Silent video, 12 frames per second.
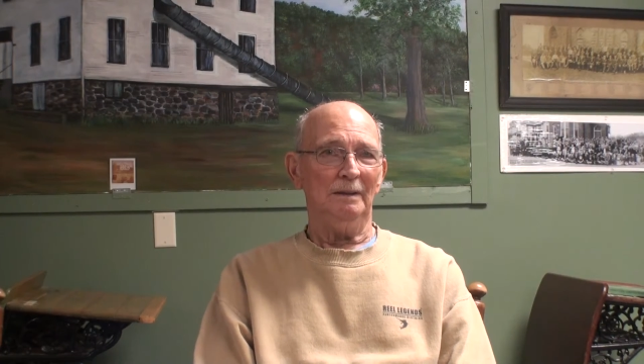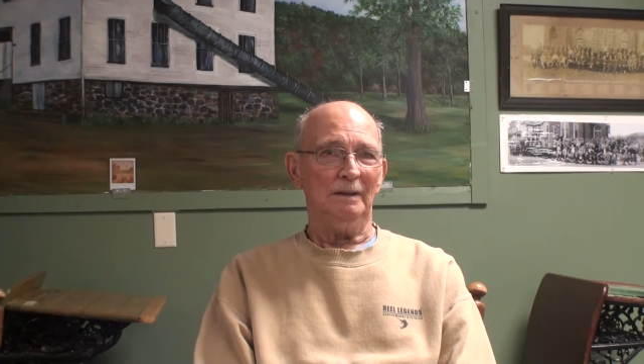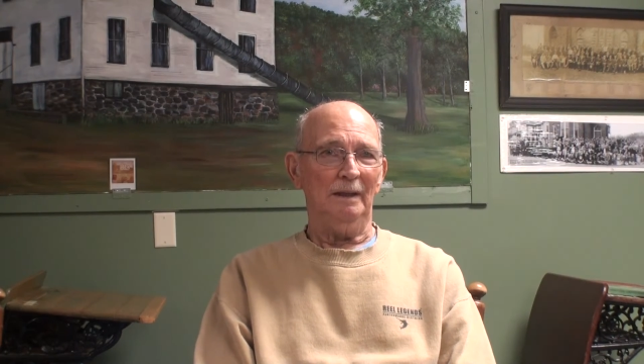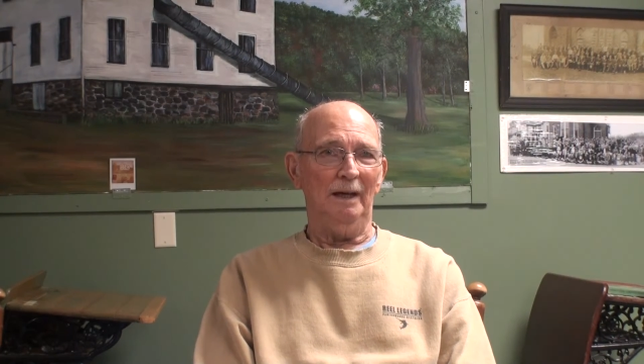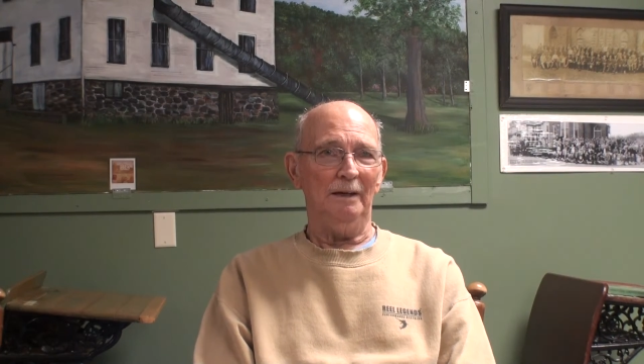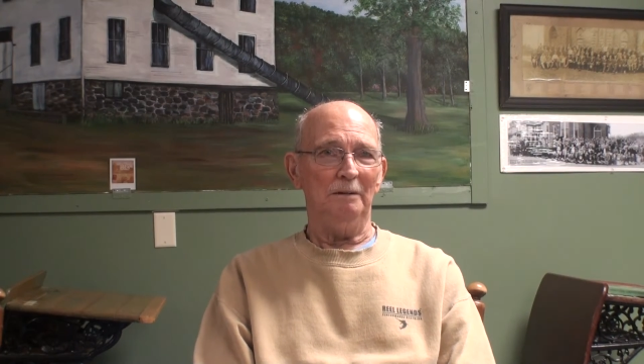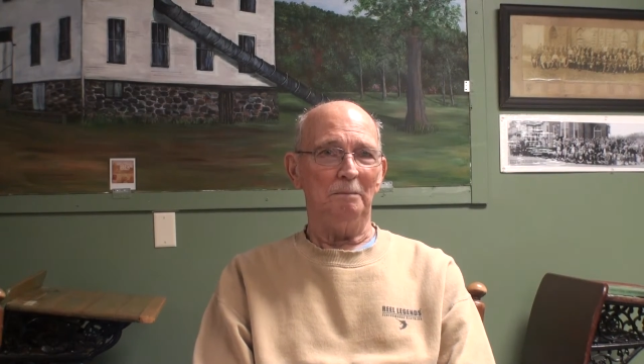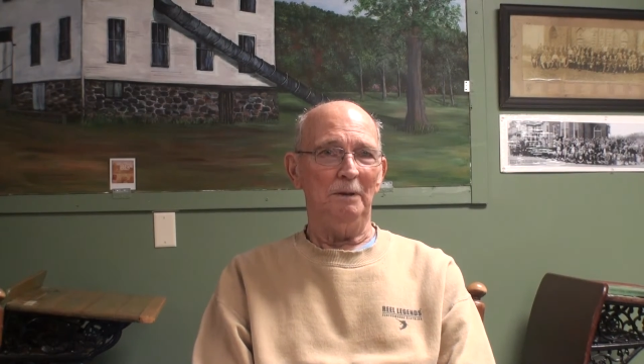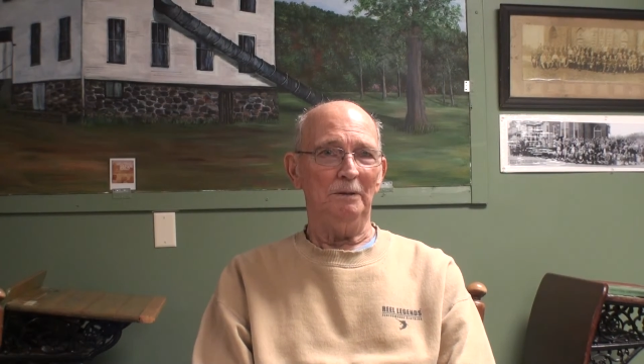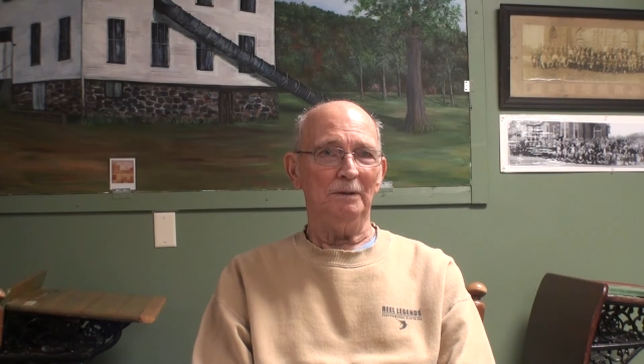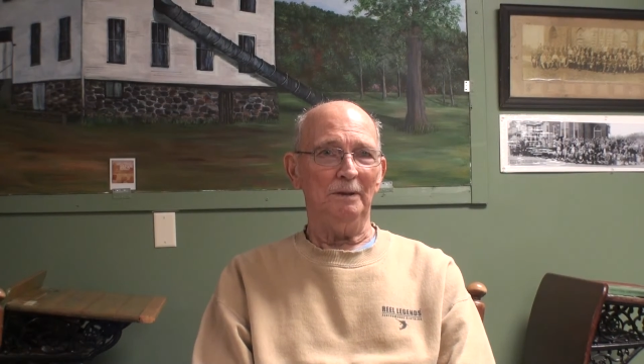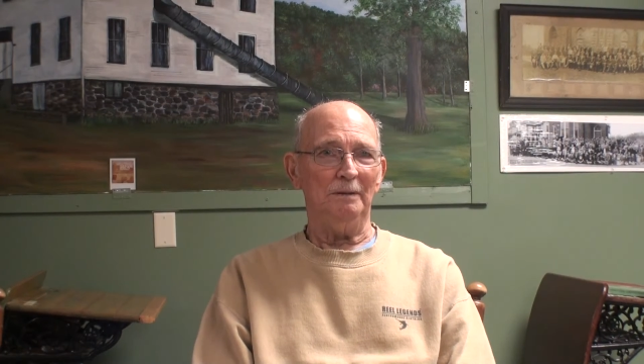guy to
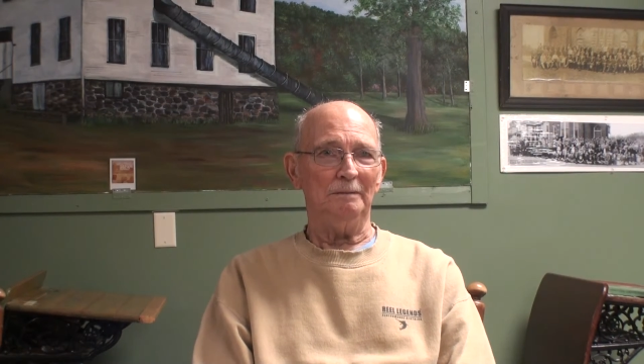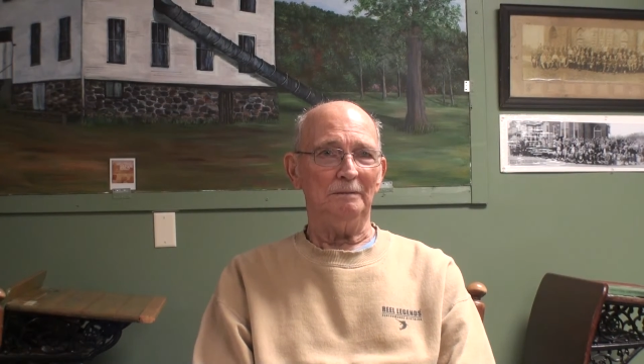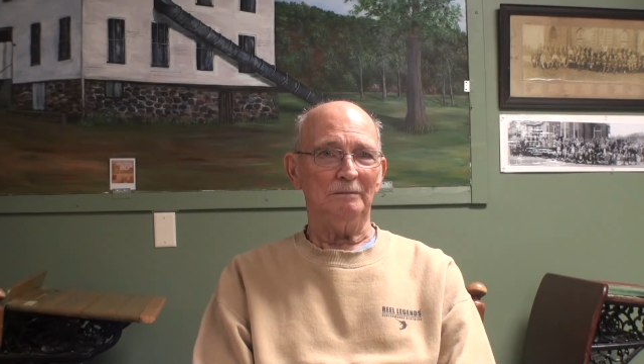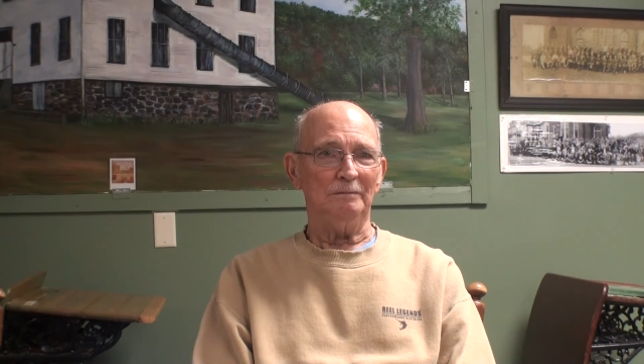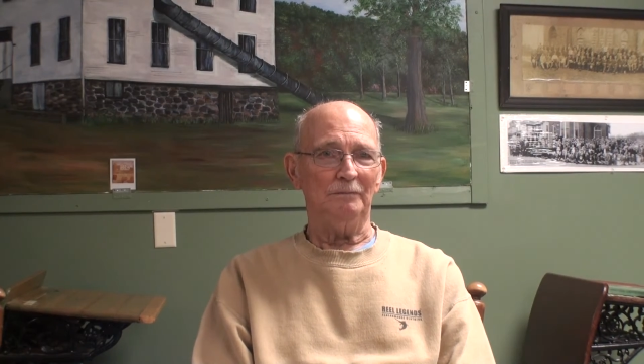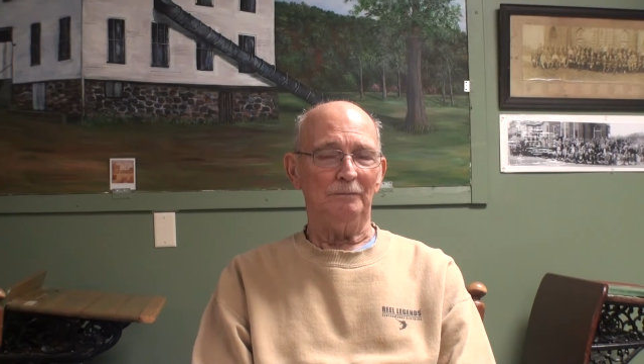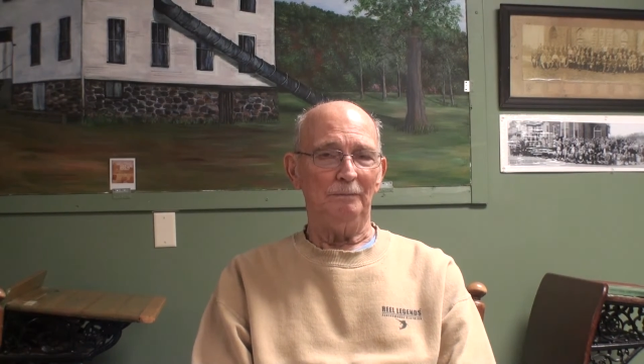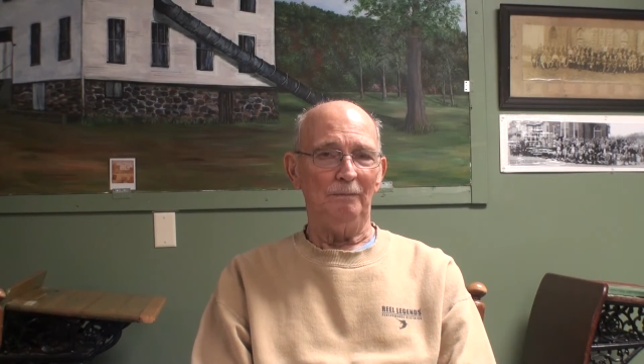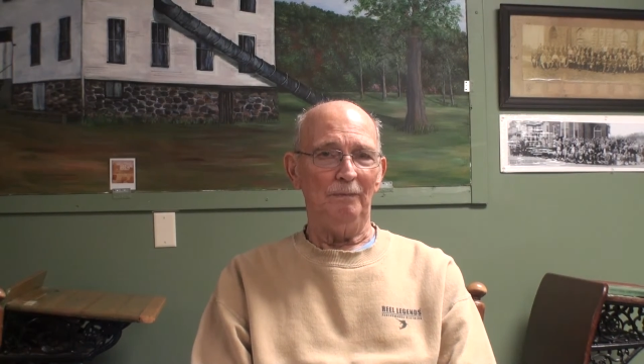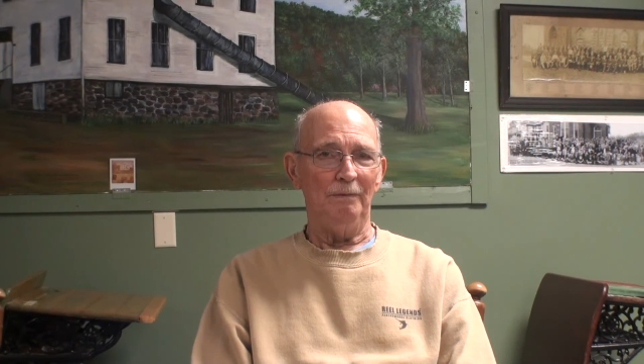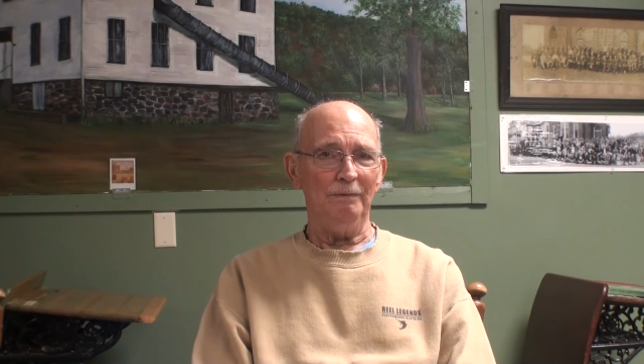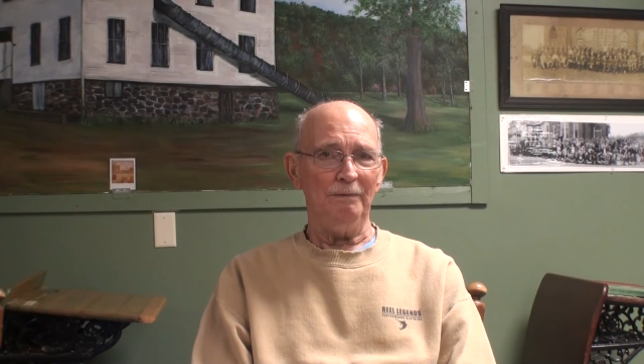build it
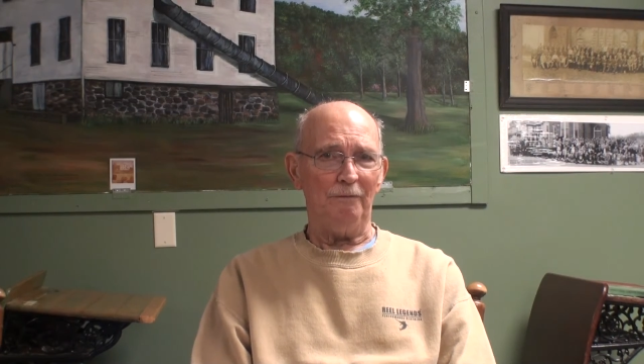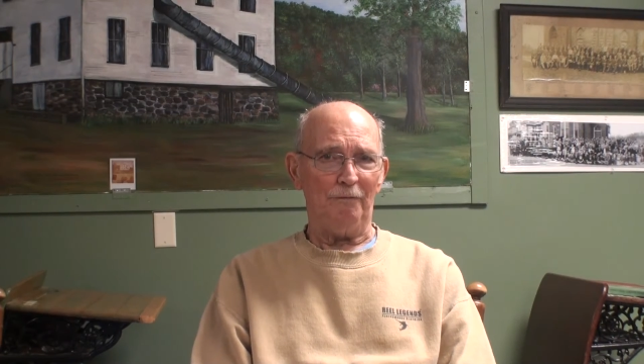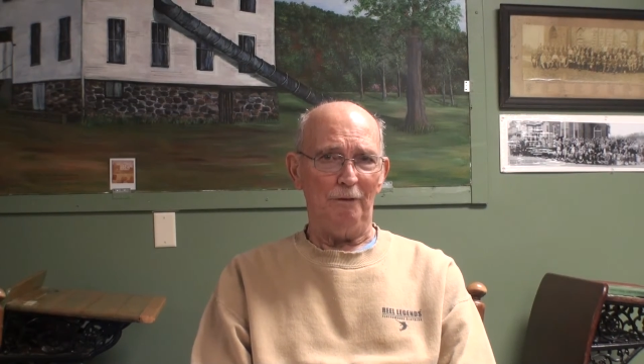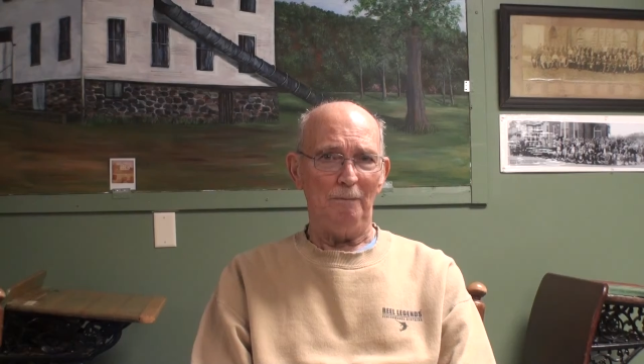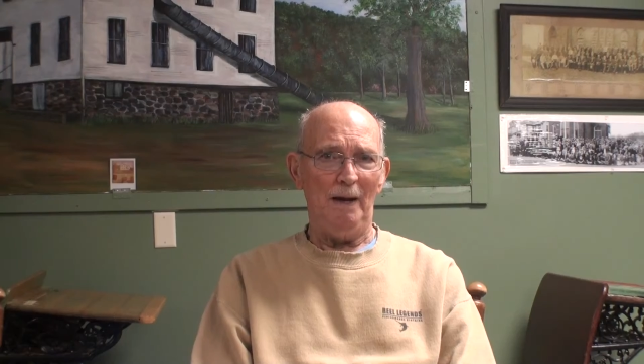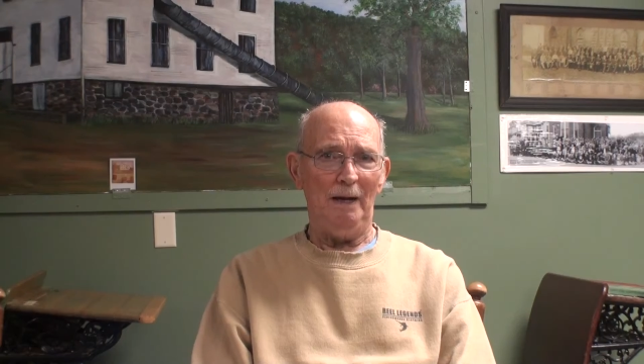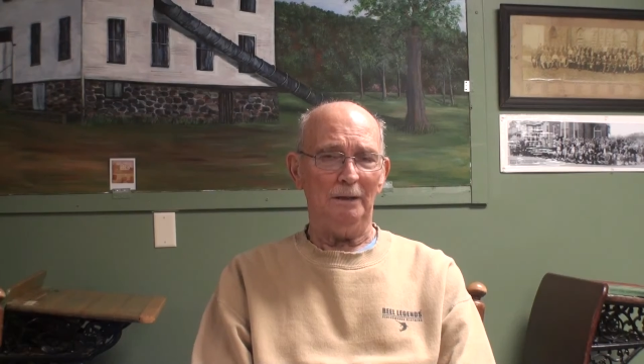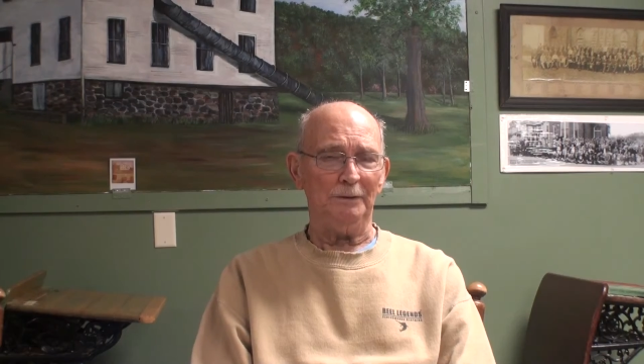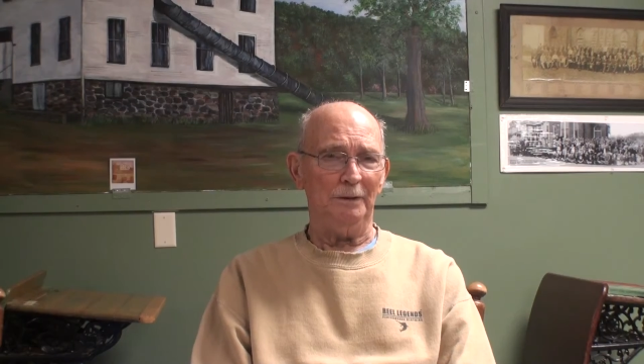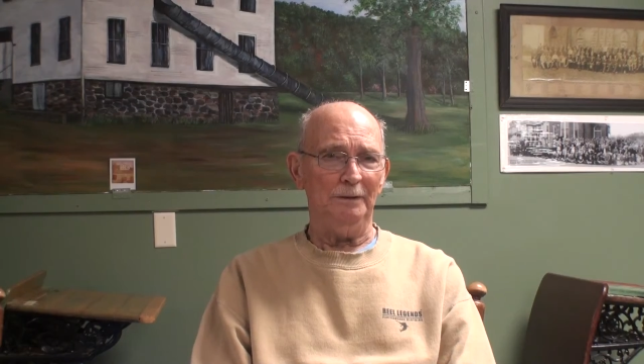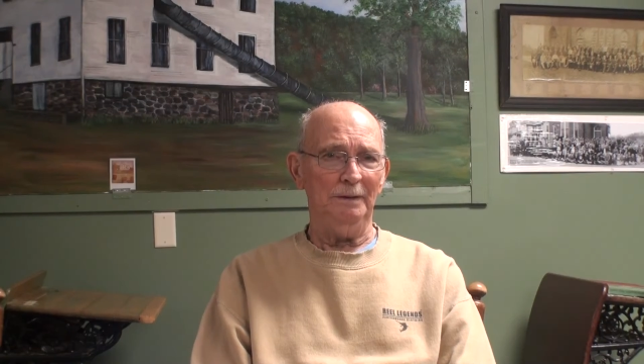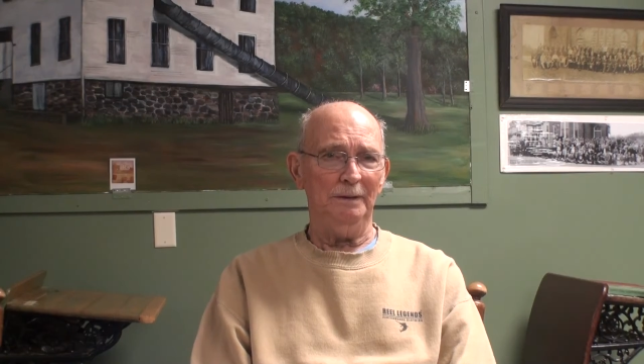from
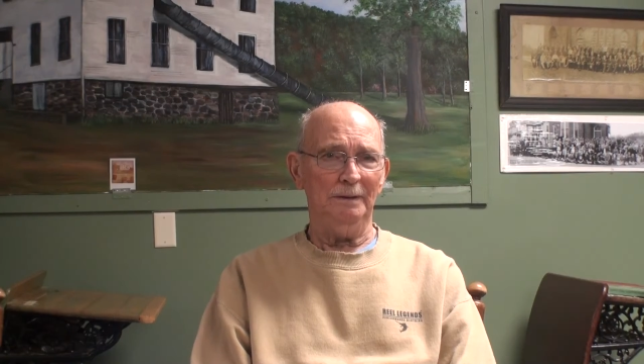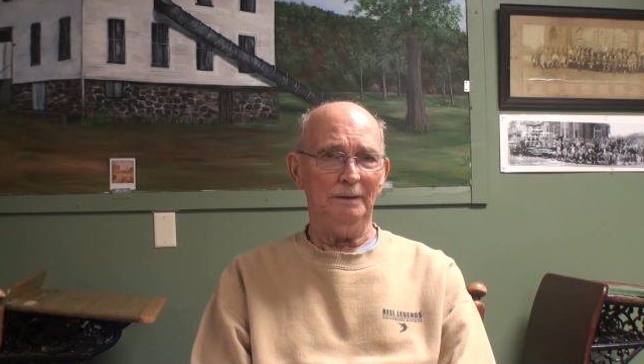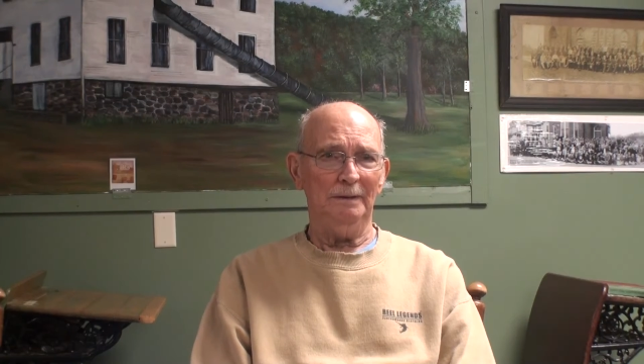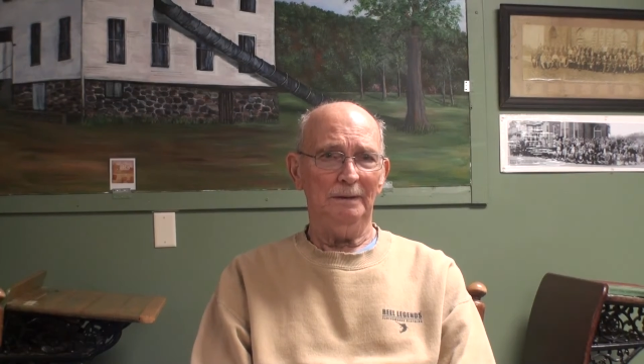Altoona,